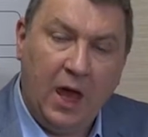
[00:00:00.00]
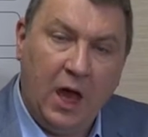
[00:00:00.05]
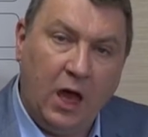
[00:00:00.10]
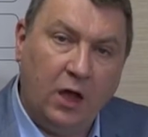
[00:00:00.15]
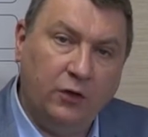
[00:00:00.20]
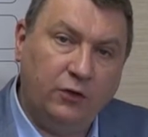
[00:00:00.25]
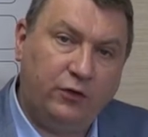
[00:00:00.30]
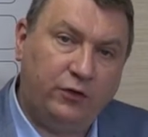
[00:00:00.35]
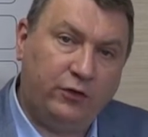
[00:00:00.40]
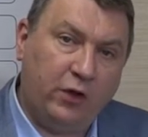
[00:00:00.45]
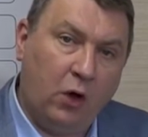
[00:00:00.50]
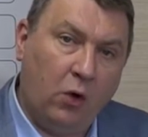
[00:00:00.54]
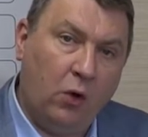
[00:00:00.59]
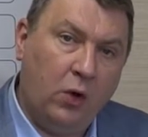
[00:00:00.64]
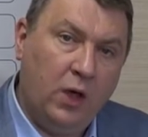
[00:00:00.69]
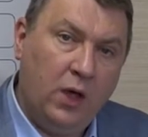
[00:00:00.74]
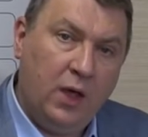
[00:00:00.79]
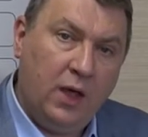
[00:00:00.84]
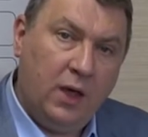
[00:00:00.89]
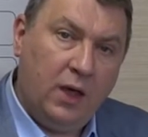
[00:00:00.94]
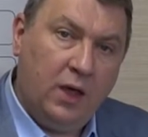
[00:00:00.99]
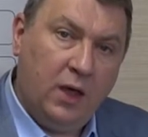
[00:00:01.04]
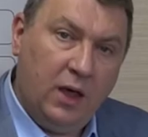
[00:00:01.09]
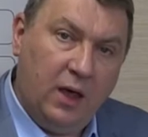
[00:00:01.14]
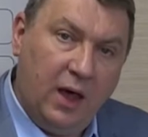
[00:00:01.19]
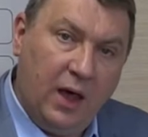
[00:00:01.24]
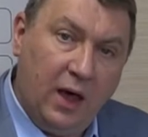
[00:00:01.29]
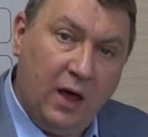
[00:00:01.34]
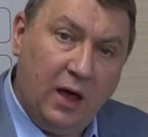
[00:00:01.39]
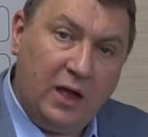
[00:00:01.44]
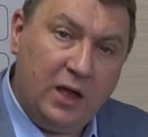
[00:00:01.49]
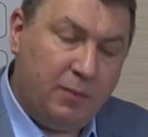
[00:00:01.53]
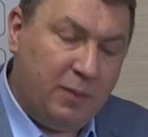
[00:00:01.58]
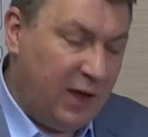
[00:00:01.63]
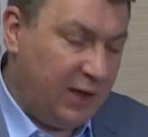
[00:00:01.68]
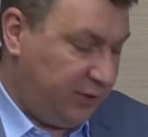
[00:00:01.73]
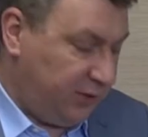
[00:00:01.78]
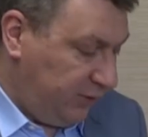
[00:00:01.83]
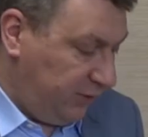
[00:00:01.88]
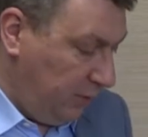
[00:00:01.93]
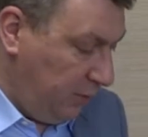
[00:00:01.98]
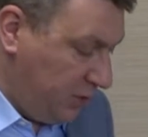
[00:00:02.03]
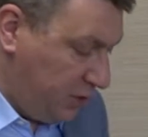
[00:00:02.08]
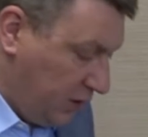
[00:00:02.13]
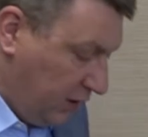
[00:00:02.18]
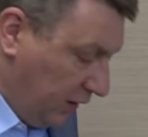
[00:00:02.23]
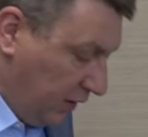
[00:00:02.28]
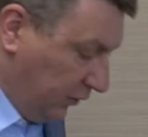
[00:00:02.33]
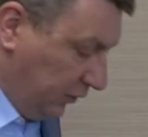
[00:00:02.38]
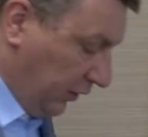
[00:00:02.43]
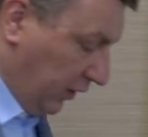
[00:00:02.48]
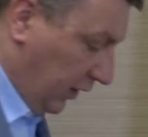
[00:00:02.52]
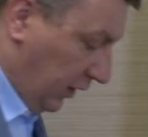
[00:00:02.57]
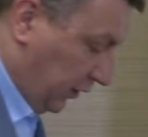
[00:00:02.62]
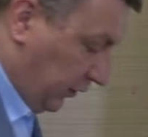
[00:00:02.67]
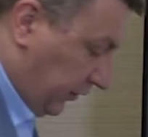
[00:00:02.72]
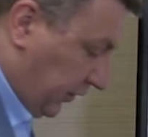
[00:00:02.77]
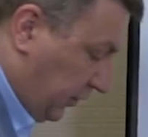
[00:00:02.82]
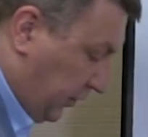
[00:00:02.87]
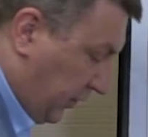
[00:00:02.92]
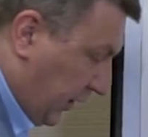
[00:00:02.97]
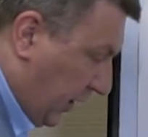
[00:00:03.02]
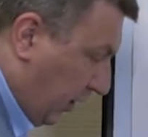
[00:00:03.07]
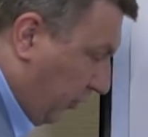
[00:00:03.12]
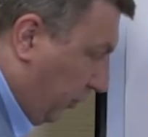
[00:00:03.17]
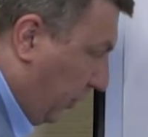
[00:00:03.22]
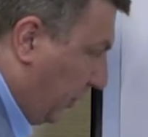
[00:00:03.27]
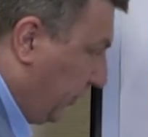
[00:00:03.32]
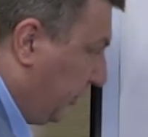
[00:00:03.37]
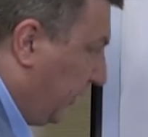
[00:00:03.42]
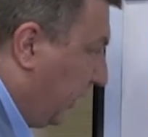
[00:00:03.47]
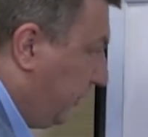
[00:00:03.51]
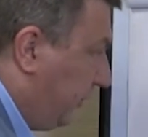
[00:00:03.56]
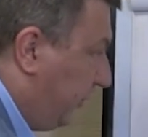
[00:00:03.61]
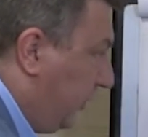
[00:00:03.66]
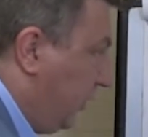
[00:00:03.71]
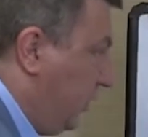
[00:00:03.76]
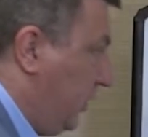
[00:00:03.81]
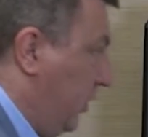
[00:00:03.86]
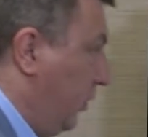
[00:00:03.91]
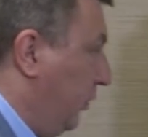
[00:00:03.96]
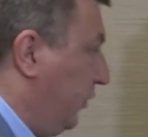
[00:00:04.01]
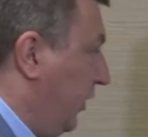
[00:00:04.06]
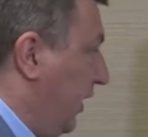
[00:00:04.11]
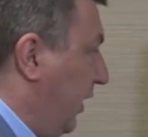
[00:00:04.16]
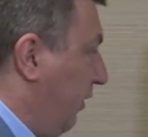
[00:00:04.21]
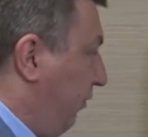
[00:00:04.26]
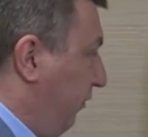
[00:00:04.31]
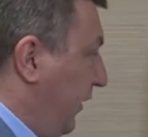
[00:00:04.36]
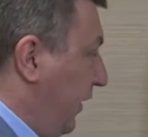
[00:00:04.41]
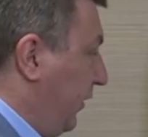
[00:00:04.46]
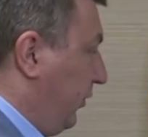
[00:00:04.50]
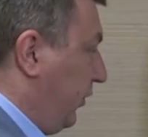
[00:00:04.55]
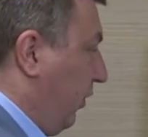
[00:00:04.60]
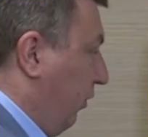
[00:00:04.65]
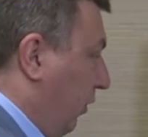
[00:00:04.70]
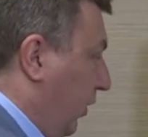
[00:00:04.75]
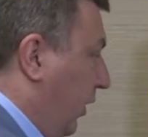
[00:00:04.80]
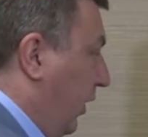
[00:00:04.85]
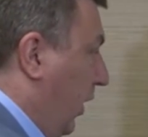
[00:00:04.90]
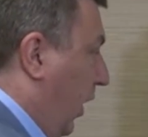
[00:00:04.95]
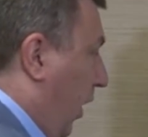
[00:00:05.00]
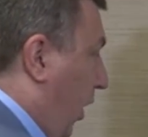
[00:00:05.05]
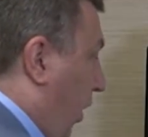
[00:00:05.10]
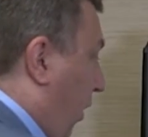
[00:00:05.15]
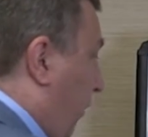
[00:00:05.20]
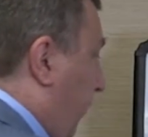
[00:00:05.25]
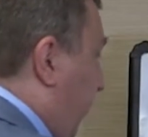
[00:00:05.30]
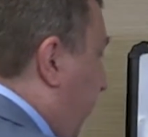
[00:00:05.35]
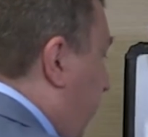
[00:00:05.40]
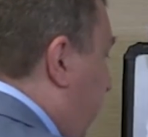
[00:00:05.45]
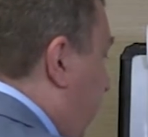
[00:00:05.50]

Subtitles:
And so early PAT testing machines did the earth bond test using a fixed current of